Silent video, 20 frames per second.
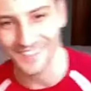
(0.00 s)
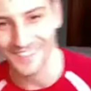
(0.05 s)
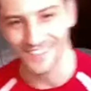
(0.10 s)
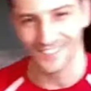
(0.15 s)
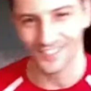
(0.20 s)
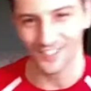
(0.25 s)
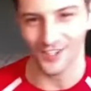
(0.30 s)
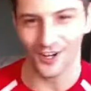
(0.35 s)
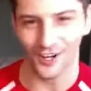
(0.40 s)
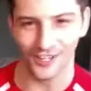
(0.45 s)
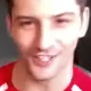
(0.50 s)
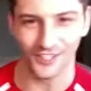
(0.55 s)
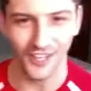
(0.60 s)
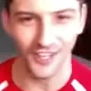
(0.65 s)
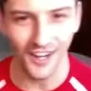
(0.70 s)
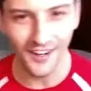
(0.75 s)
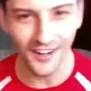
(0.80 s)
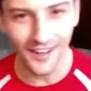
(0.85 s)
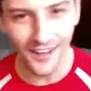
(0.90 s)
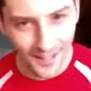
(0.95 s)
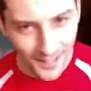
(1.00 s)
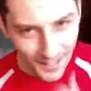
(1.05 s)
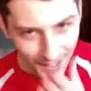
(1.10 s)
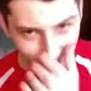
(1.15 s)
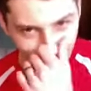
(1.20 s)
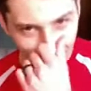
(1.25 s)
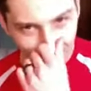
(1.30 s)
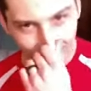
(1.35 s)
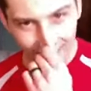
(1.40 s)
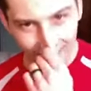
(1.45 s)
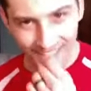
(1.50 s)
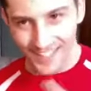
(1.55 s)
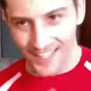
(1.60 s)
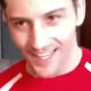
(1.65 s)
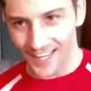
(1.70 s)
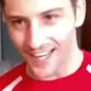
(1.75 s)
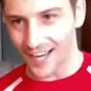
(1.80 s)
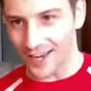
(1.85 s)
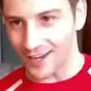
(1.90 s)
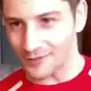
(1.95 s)
it's a longer talk.
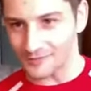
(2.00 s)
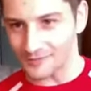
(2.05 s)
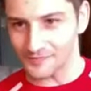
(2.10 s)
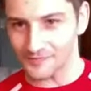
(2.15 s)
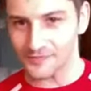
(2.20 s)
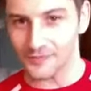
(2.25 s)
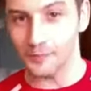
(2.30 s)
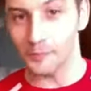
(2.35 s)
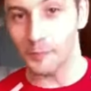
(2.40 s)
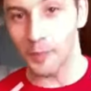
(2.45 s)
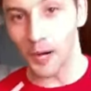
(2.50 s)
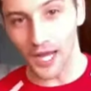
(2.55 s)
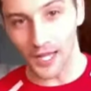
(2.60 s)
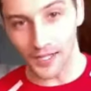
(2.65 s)
But